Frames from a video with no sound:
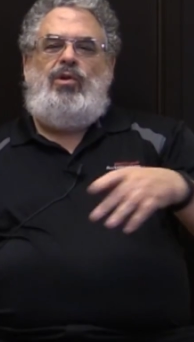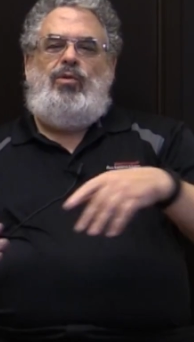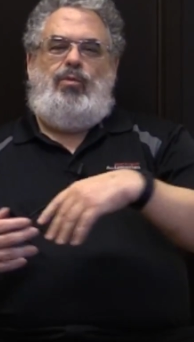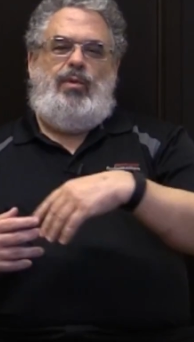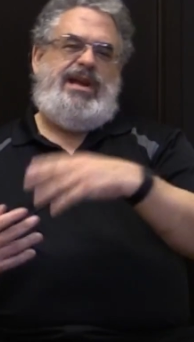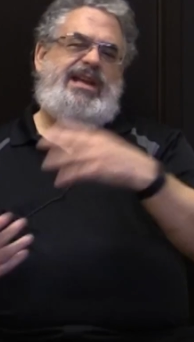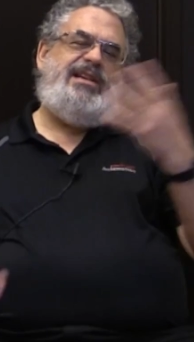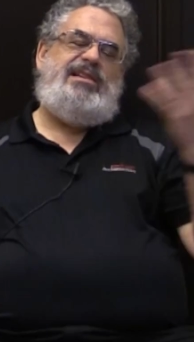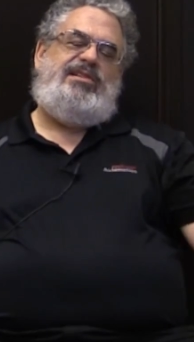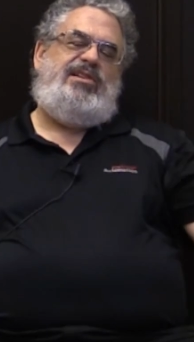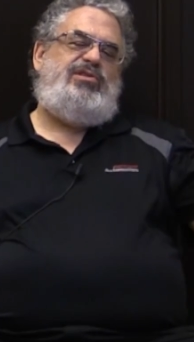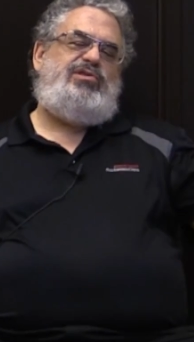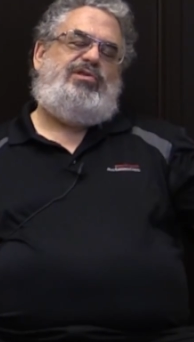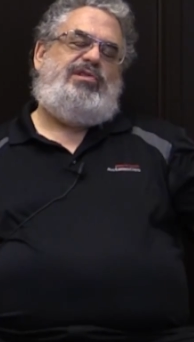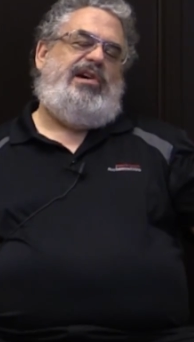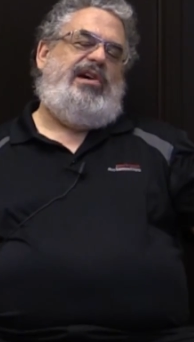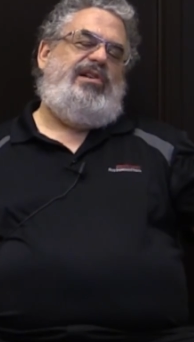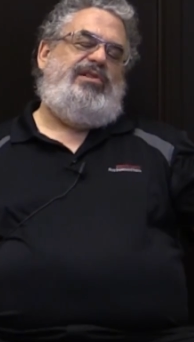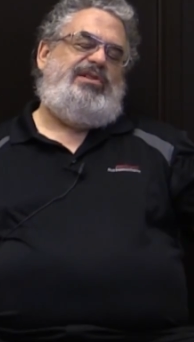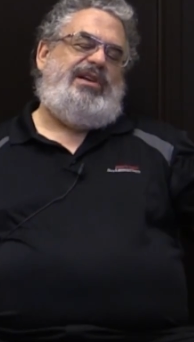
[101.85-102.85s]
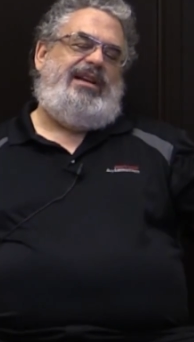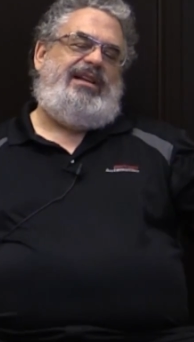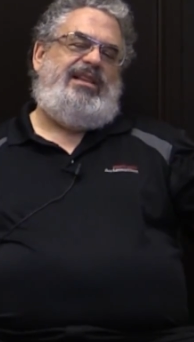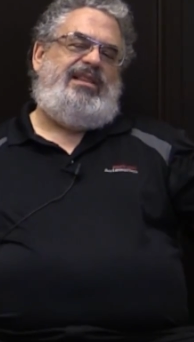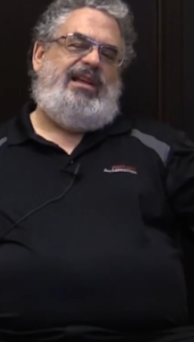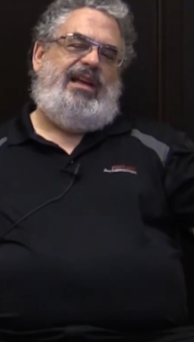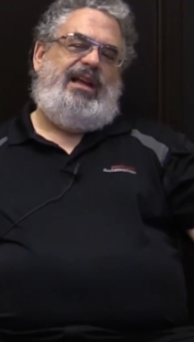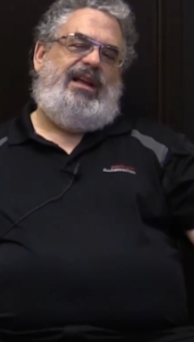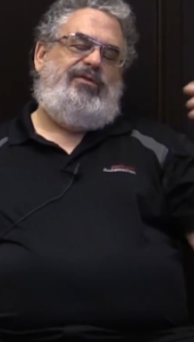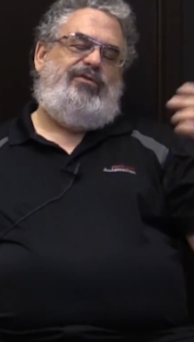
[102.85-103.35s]
We can discharge
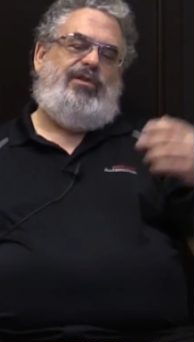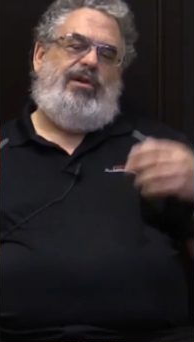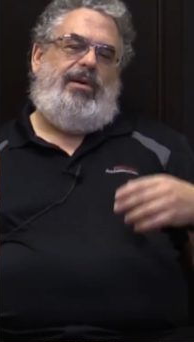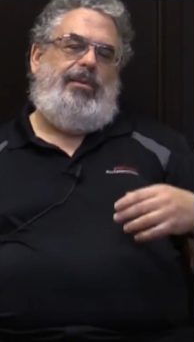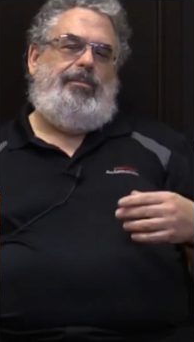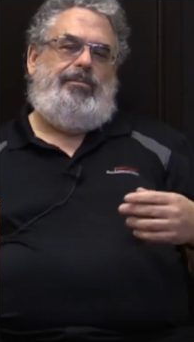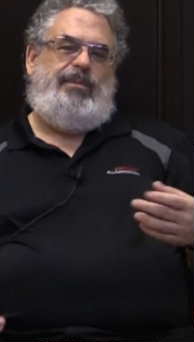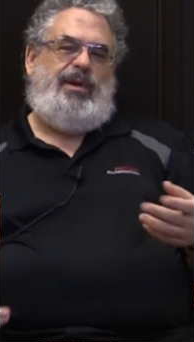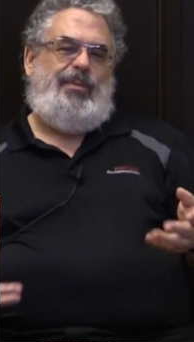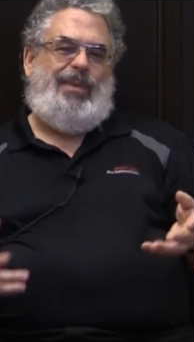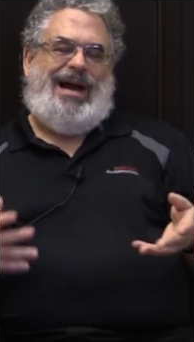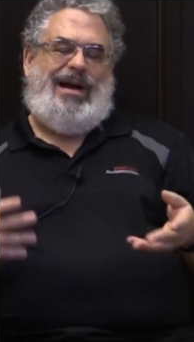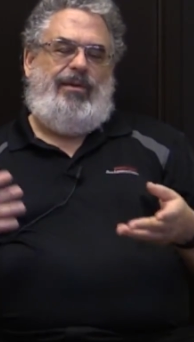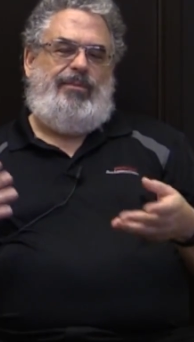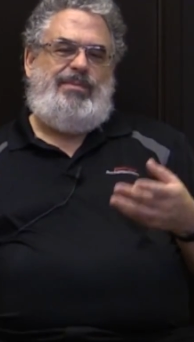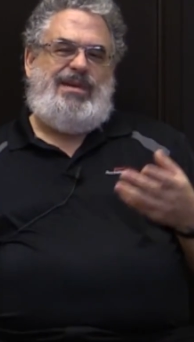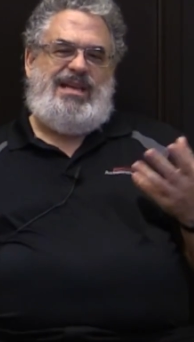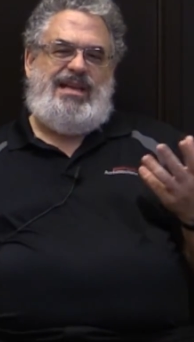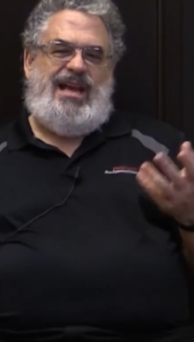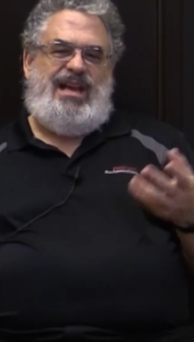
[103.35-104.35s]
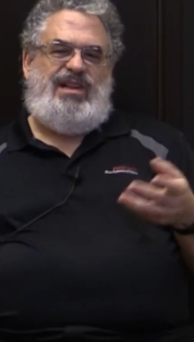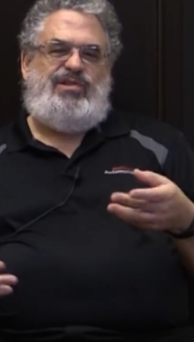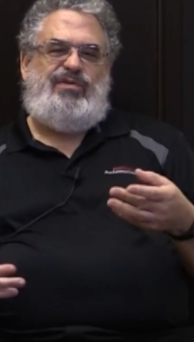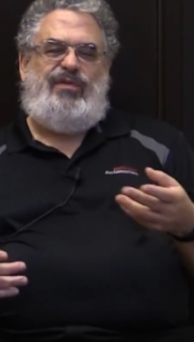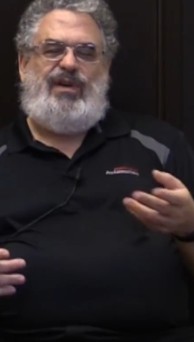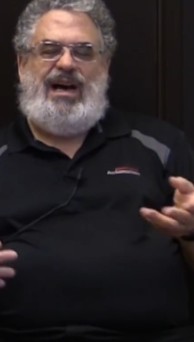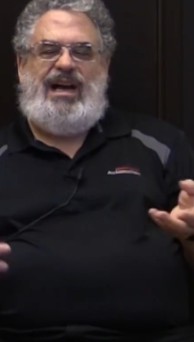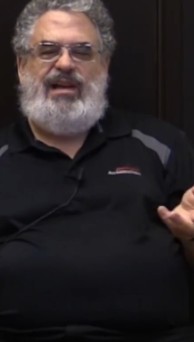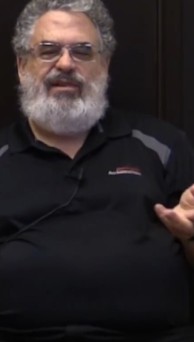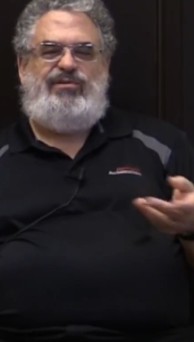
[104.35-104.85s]
anything from about pH
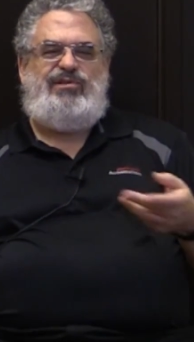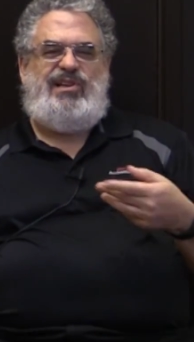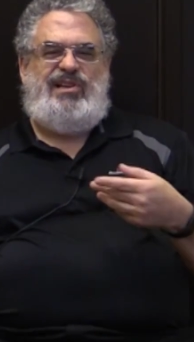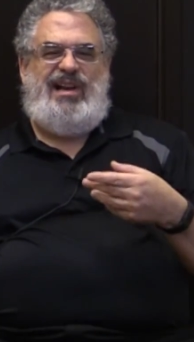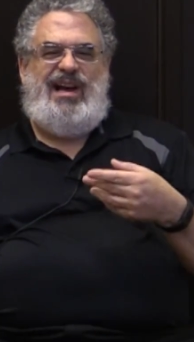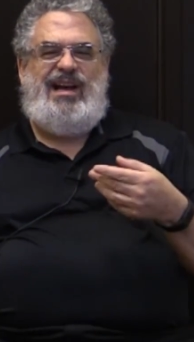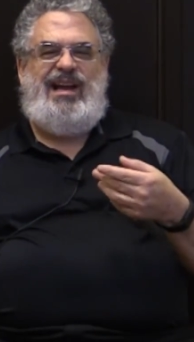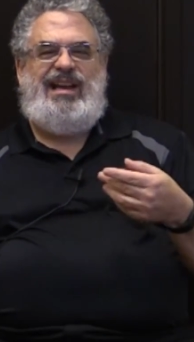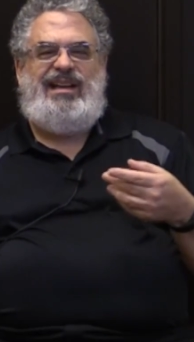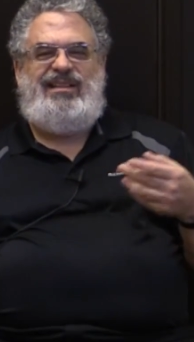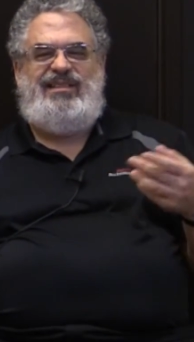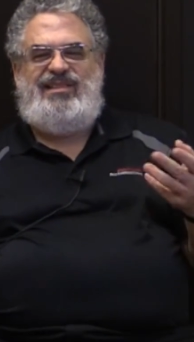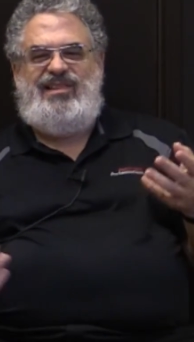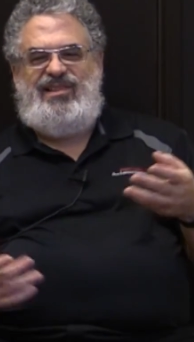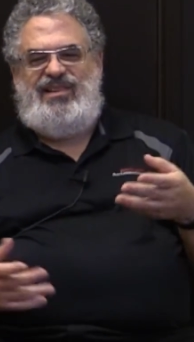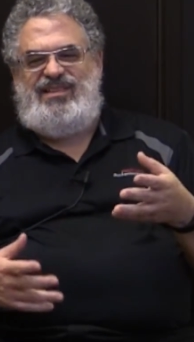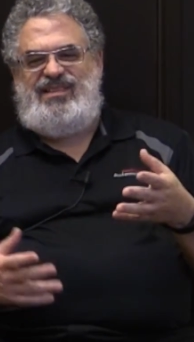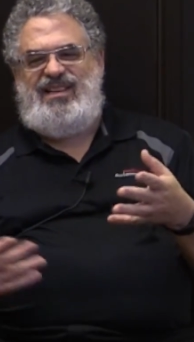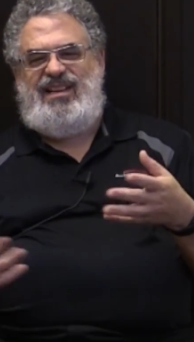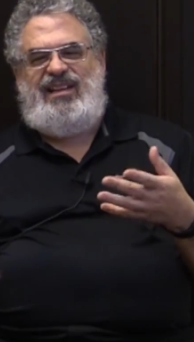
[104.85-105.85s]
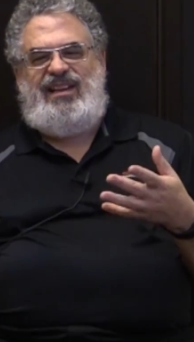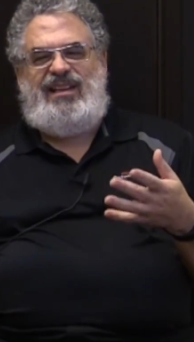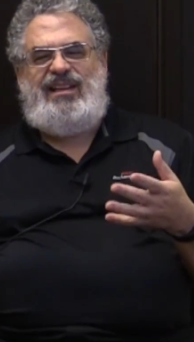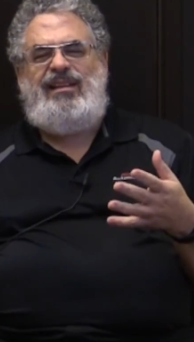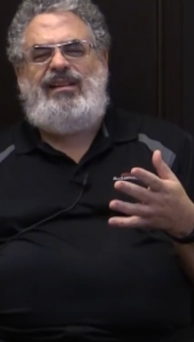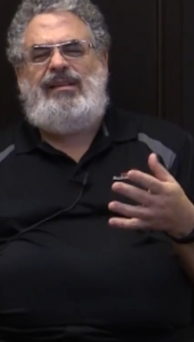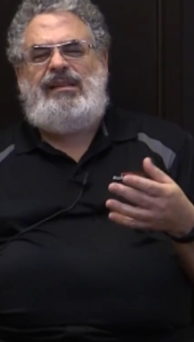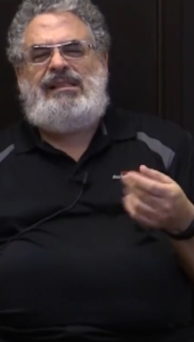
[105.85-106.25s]
5 to 9 to the city,